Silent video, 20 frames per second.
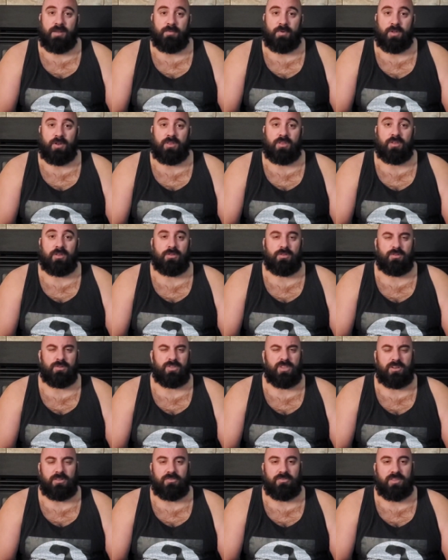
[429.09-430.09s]
About the,
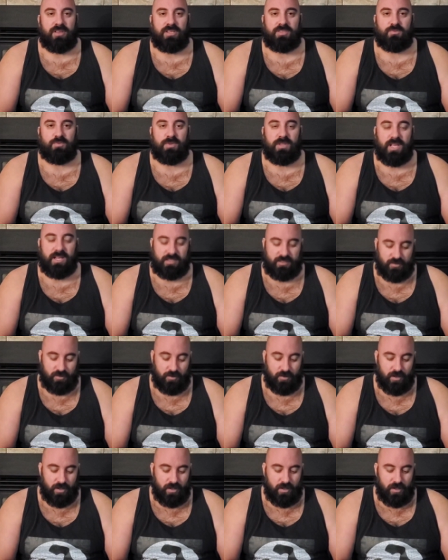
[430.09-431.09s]
those little things we'd like
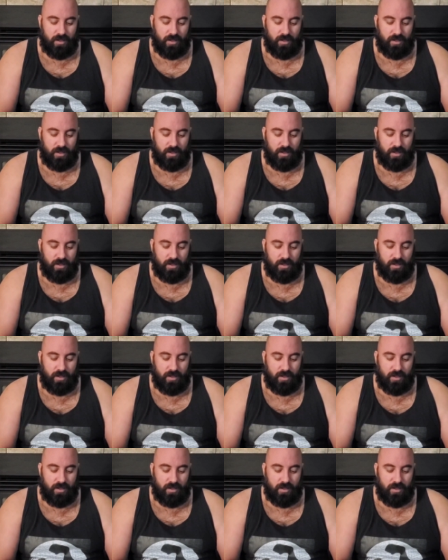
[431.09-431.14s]
to